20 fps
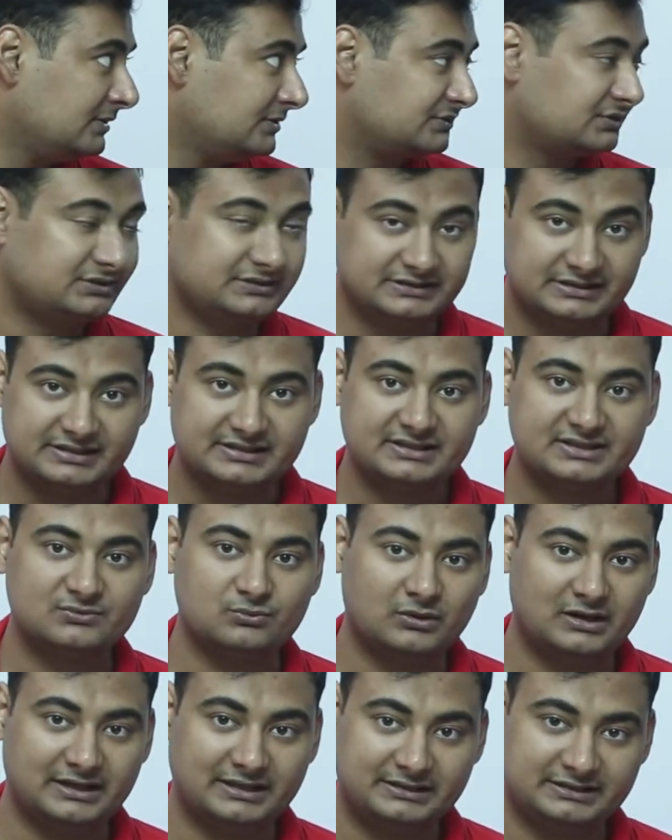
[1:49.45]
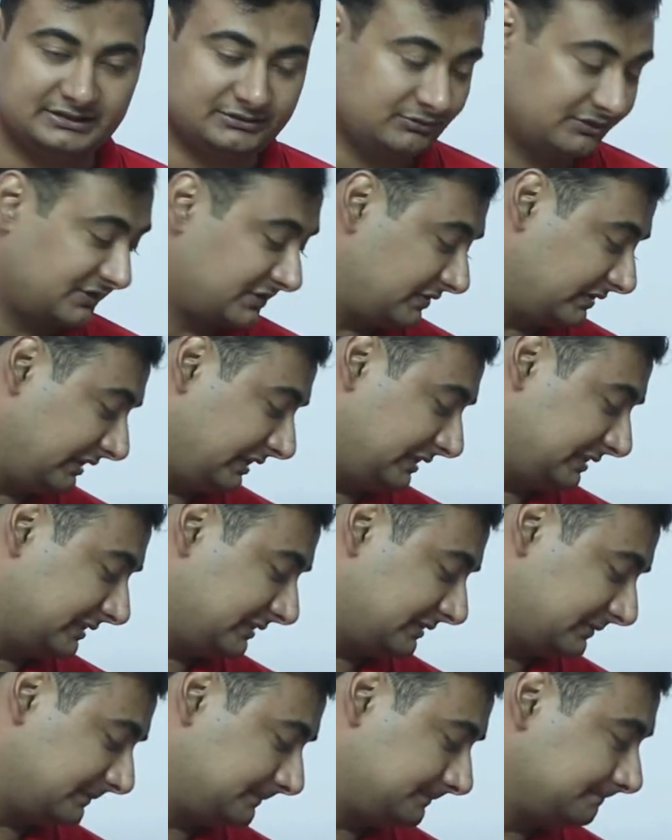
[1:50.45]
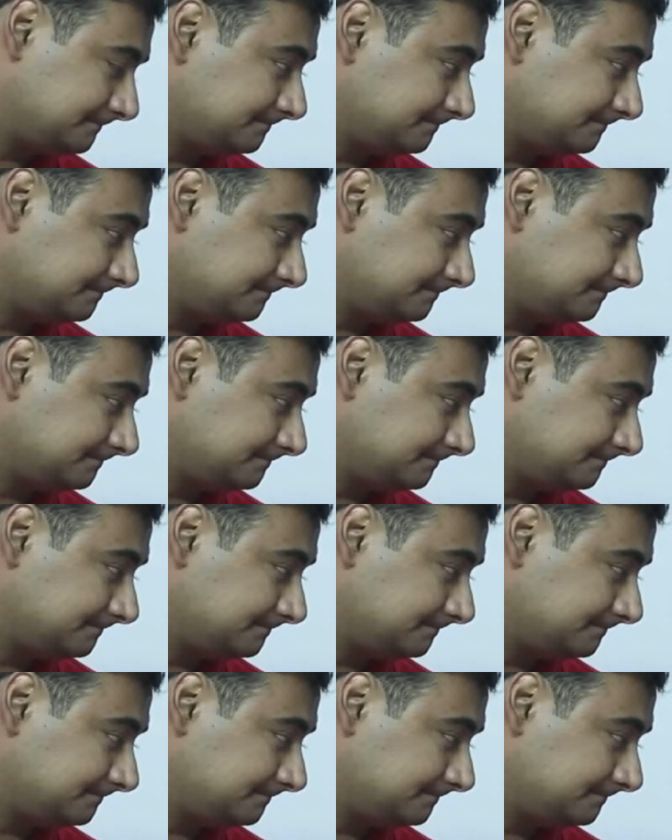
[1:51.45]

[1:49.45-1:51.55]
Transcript: So this is why it was created.